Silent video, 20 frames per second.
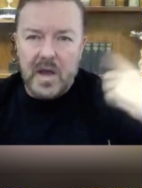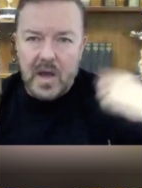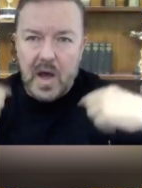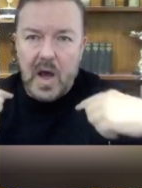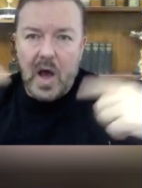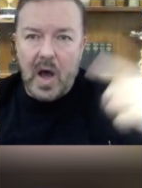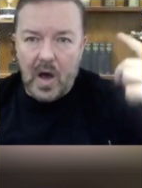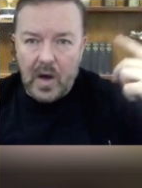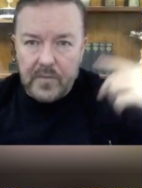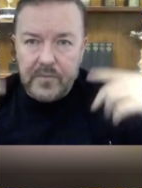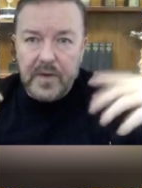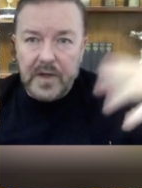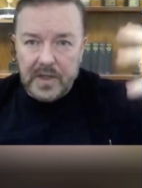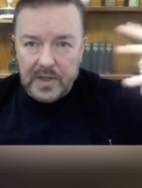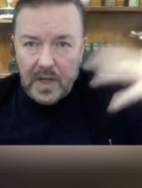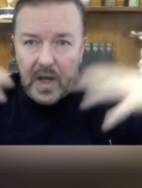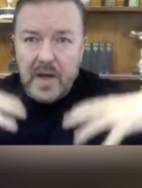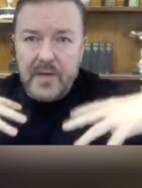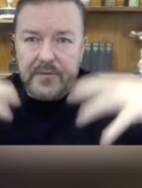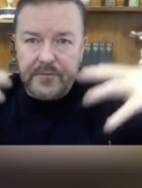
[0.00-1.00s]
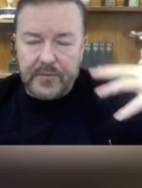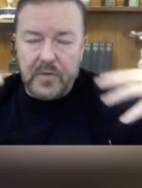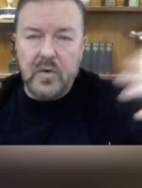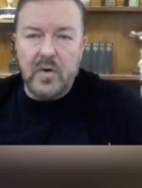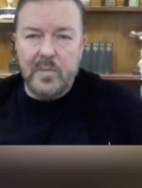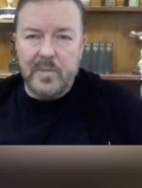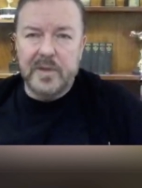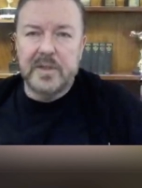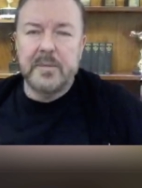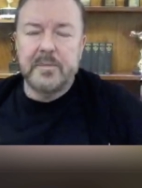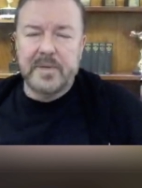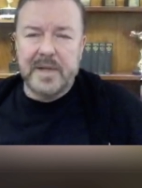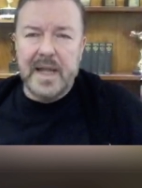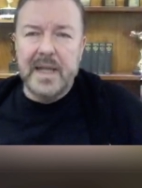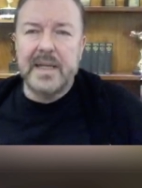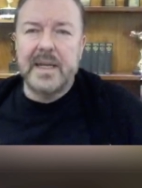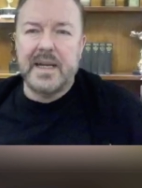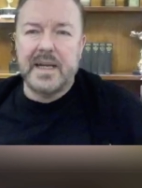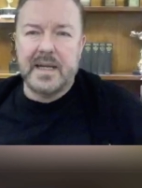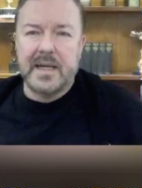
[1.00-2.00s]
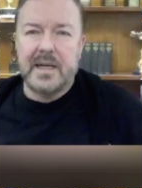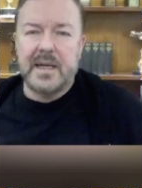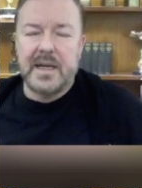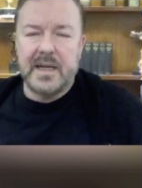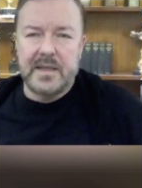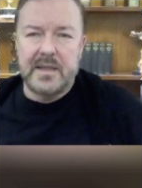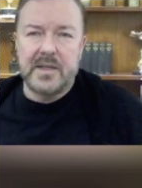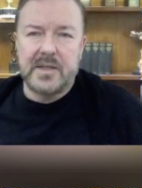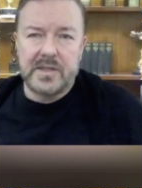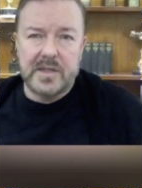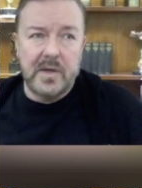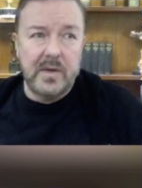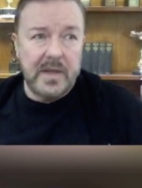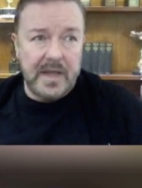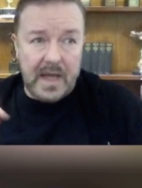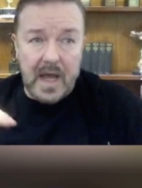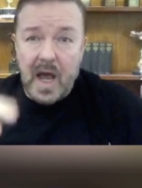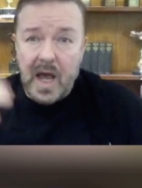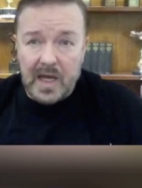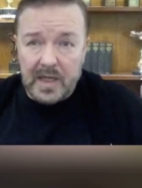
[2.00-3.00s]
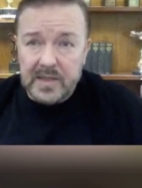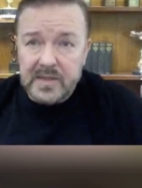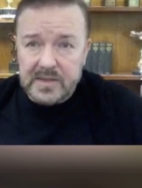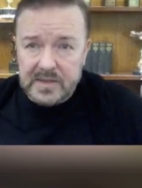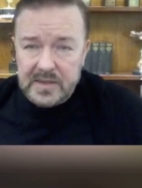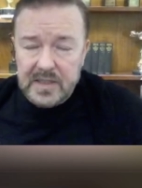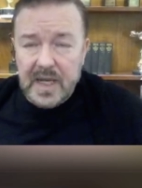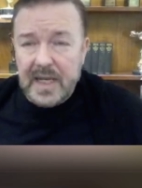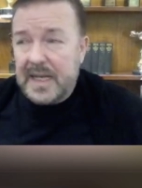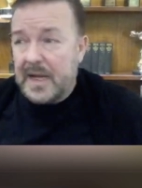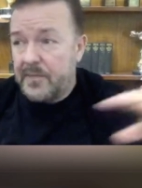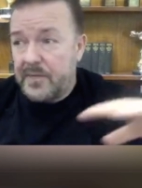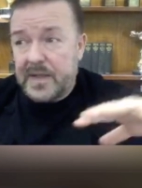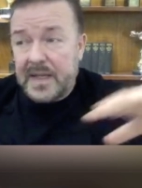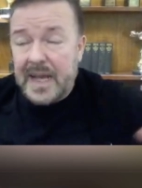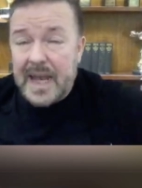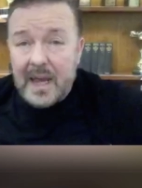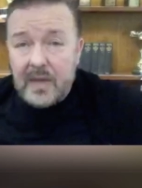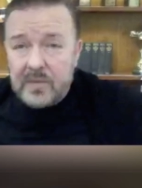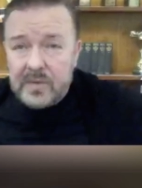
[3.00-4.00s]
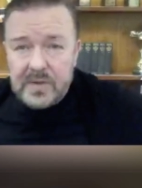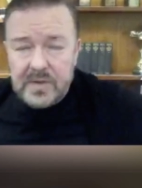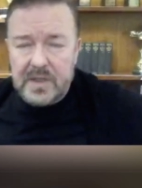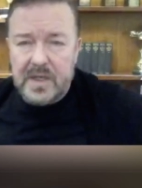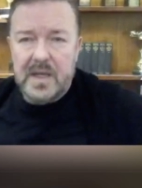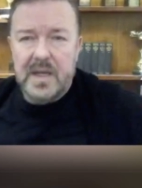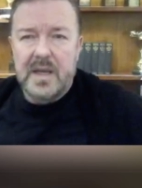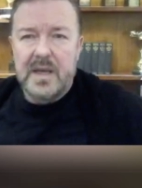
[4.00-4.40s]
of a life form on a planet, in us and everything else.